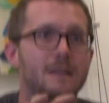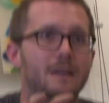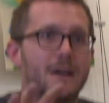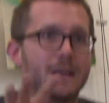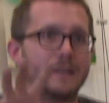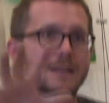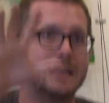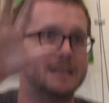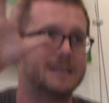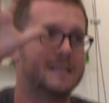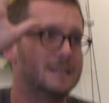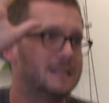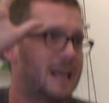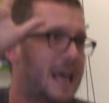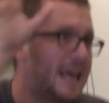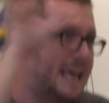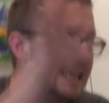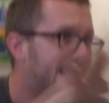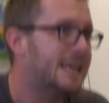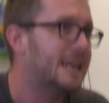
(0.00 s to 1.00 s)
like this, and
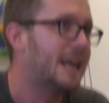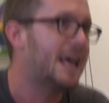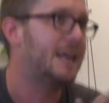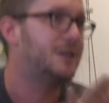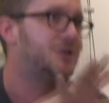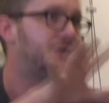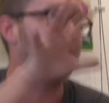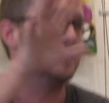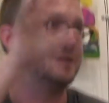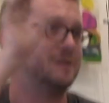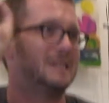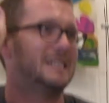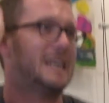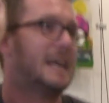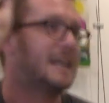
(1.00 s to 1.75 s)
alienation, it's